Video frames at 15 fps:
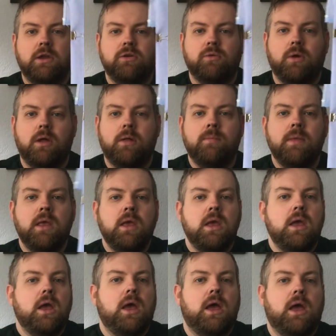Etoile,
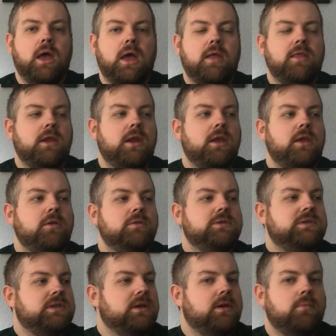and then I
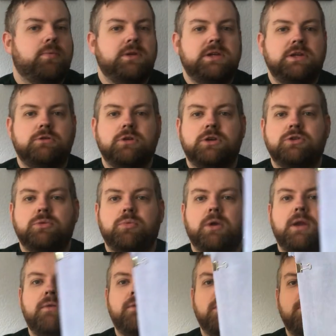used the Petite Treasure
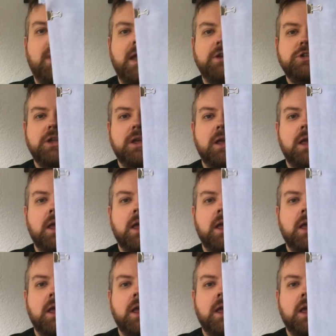braid for the magic,